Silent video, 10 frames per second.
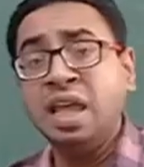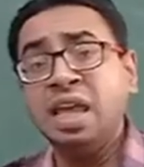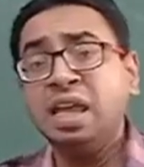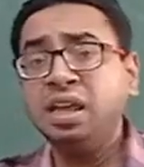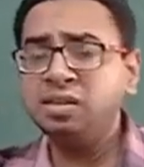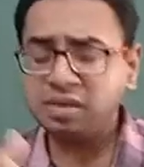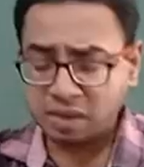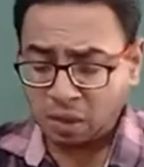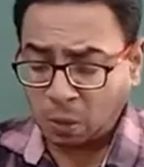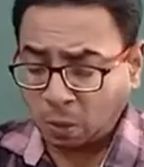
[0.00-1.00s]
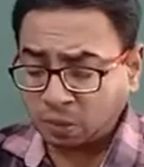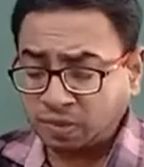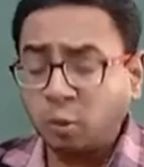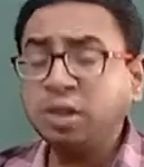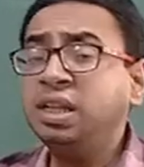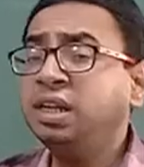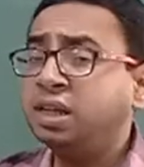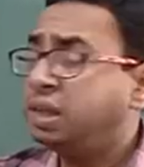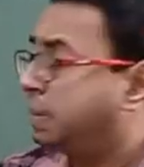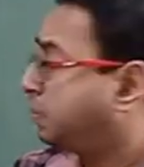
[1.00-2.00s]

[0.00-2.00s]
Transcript: Hence, what they did,